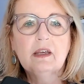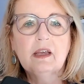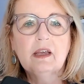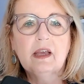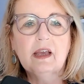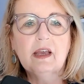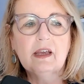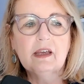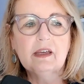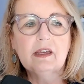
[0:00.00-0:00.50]

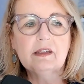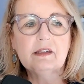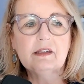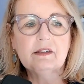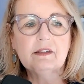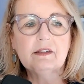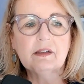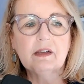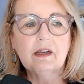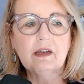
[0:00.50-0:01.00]

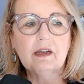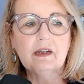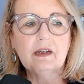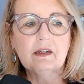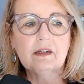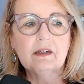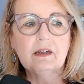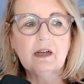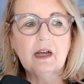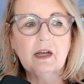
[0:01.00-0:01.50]
And
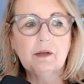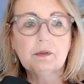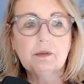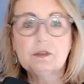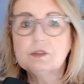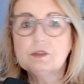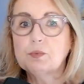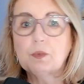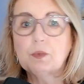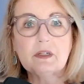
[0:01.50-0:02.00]
I
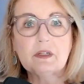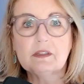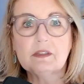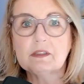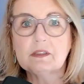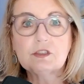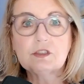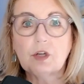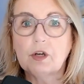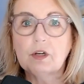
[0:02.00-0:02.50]
was one of the
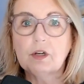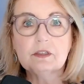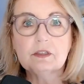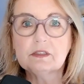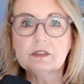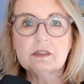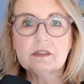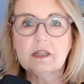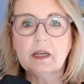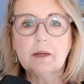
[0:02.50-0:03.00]
stars
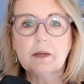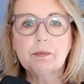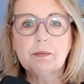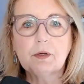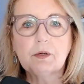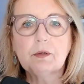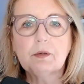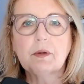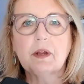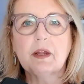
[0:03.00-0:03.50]
in that
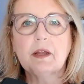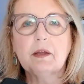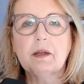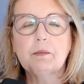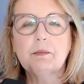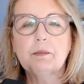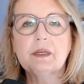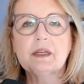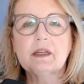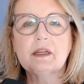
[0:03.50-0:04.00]
program
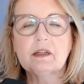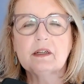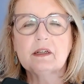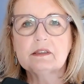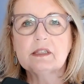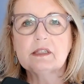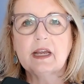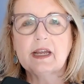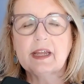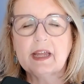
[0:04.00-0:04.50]
because
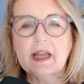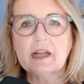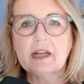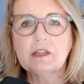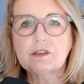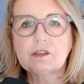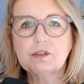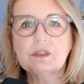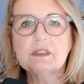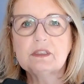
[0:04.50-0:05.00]
I
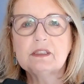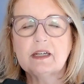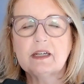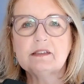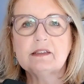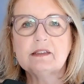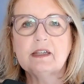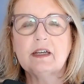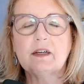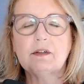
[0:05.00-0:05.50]
actually sat
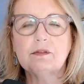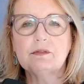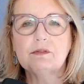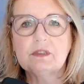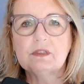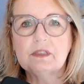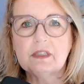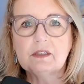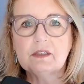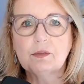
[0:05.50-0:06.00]
down,
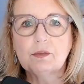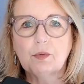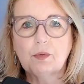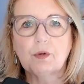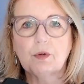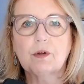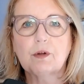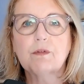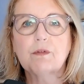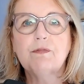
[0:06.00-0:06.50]
did the
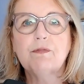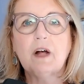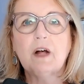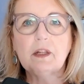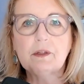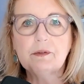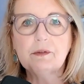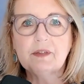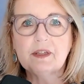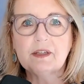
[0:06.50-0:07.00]
work,
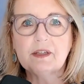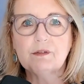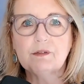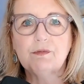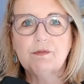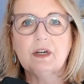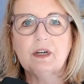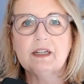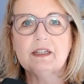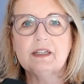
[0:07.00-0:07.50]
followed the
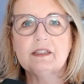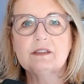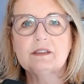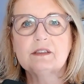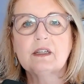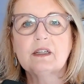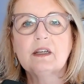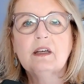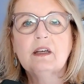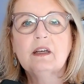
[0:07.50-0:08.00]
advice
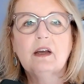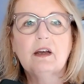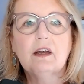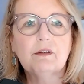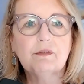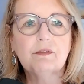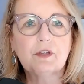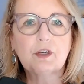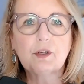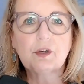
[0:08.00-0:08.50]
of
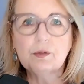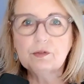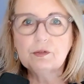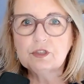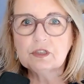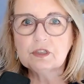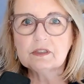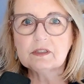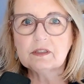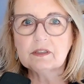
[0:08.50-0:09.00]
the
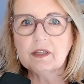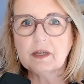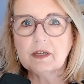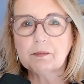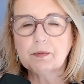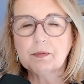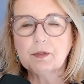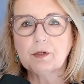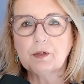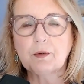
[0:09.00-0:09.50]
coaches in that
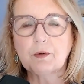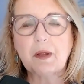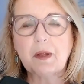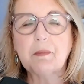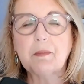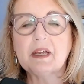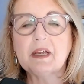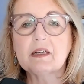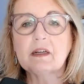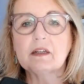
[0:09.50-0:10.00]
program,
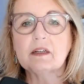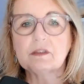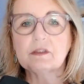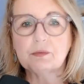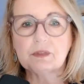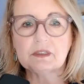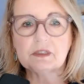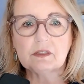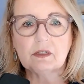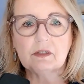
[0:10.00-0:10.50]
and got the
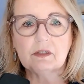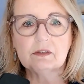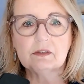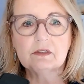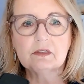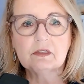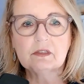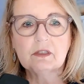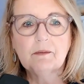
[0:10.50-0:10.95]
results.